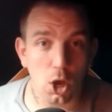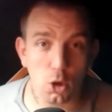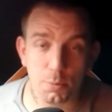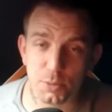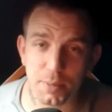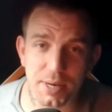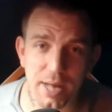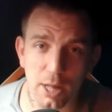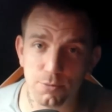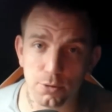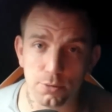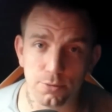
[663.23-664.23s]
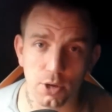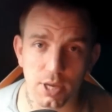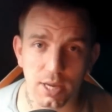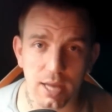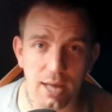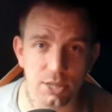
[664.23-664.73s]
I hope it's been helpful
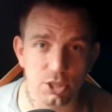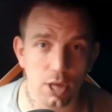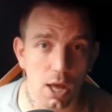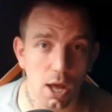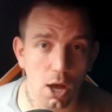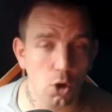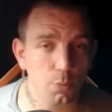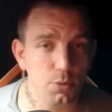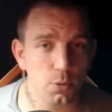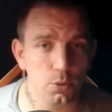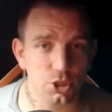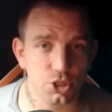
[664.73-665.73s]
for you guys. I hope you